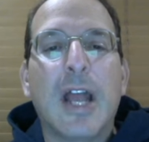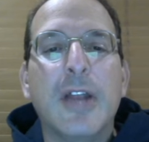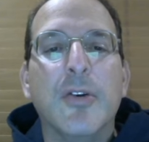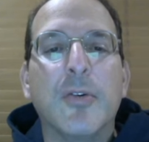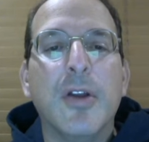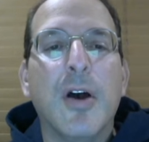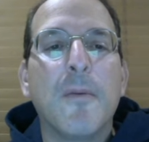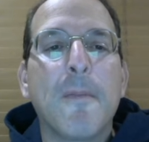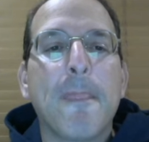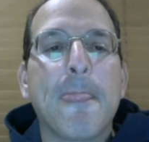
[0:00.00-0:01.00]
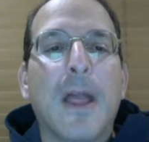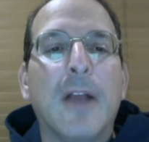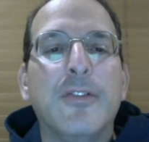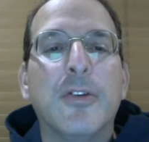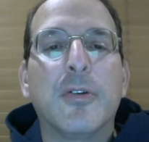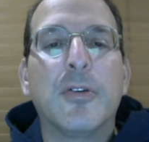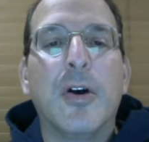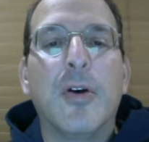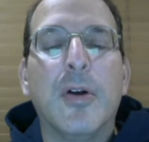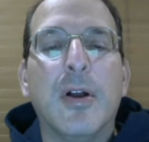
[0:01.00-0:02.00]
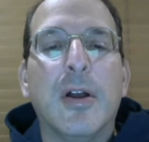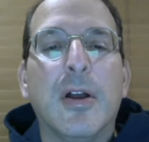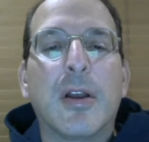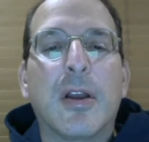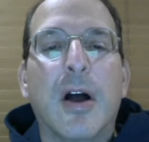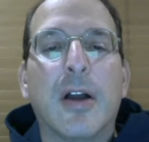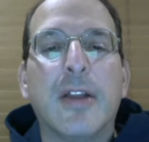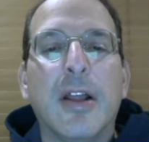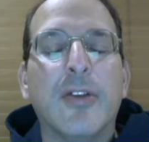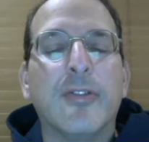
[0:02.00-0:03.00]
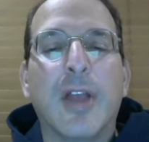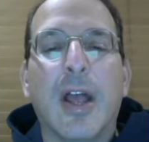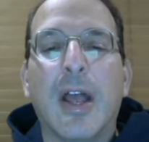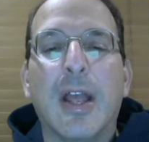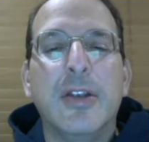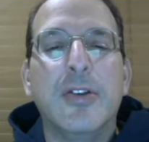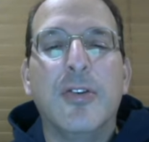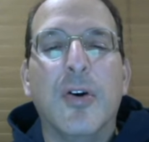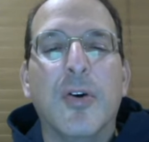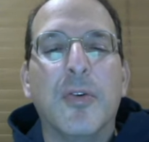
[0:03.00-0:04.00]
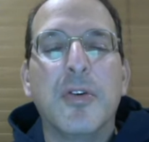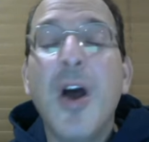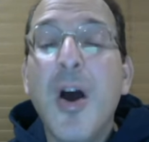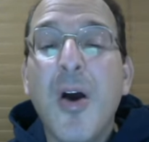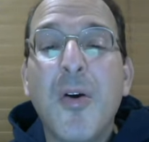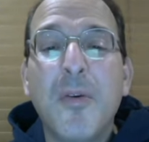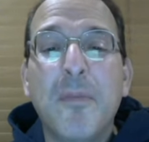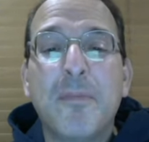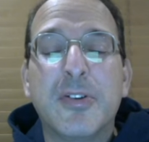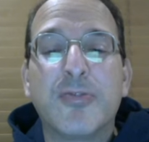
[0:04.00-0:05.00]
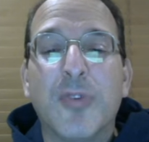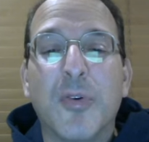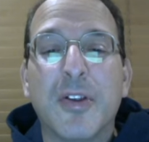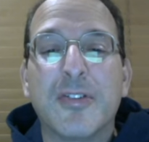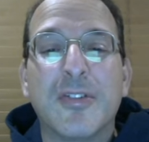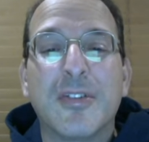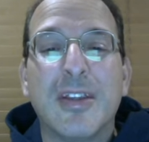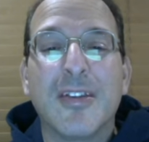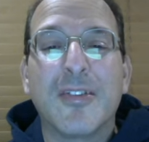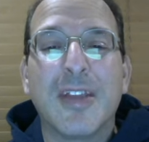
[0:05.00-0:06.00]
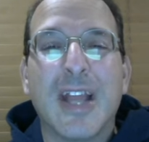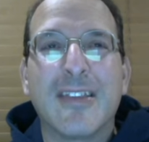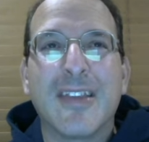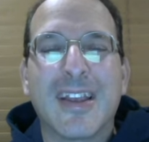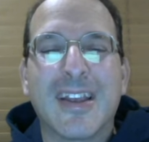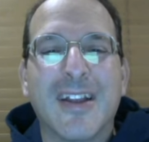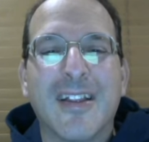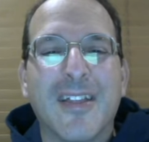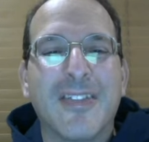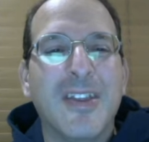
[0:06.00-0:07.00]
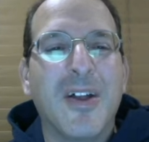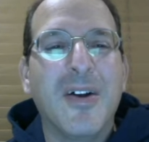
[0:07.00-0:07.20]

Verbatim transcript: I don't know. I still don't know. Cocktails, I don't know. Patronus is that's like a, no.